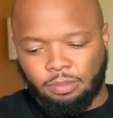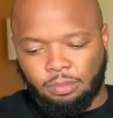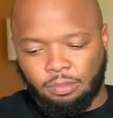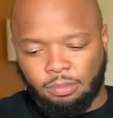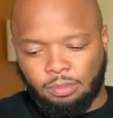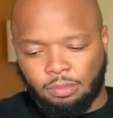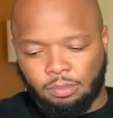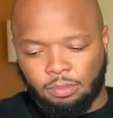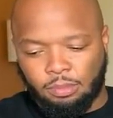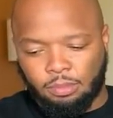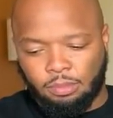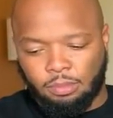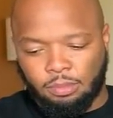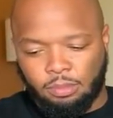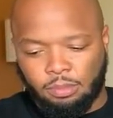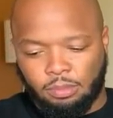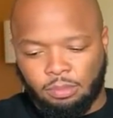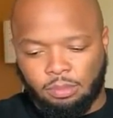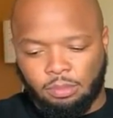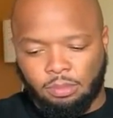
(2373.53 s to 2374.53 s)

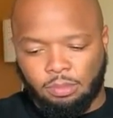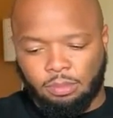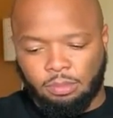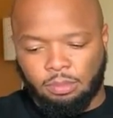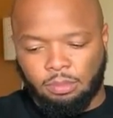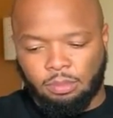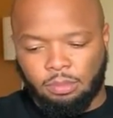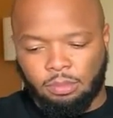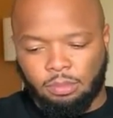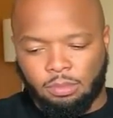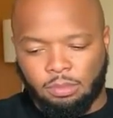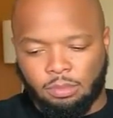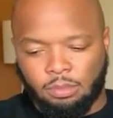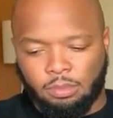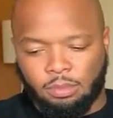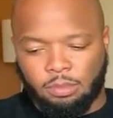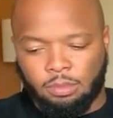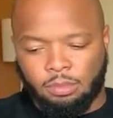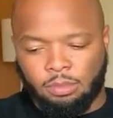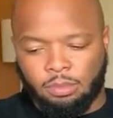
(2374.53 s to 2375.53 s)

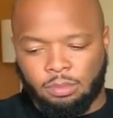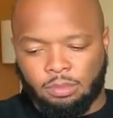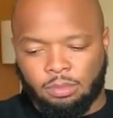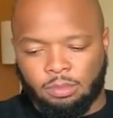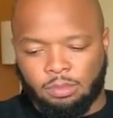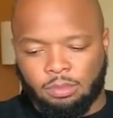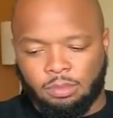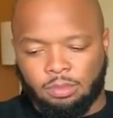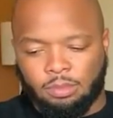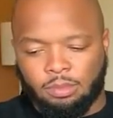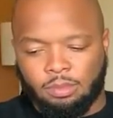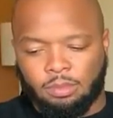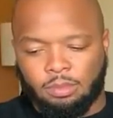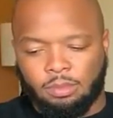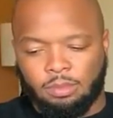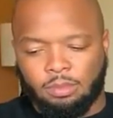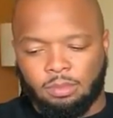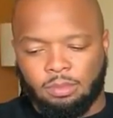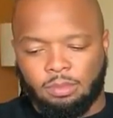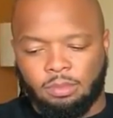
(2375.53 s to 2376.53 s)

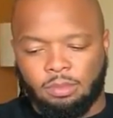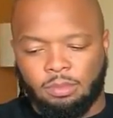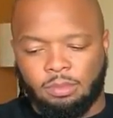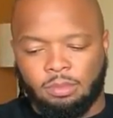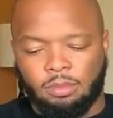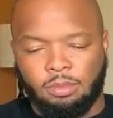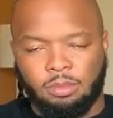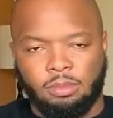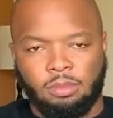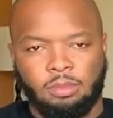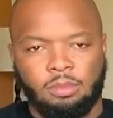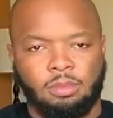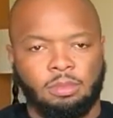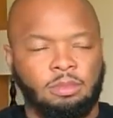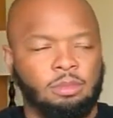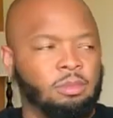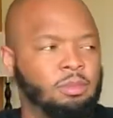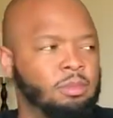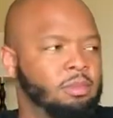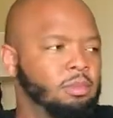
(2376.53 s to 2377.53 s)

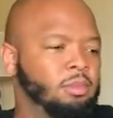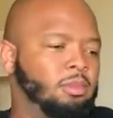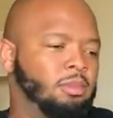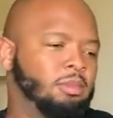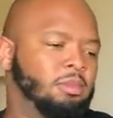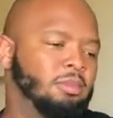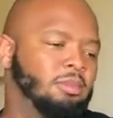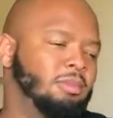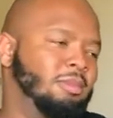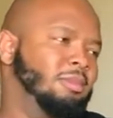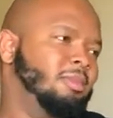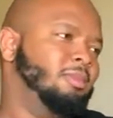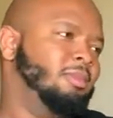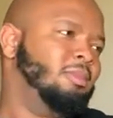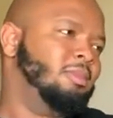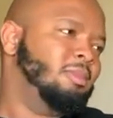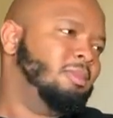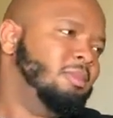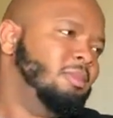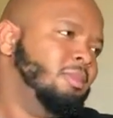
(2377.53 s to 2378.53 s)

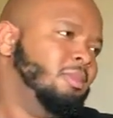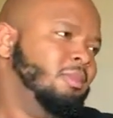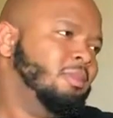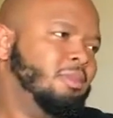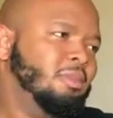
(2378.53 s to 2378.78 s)
The person shown says nothing.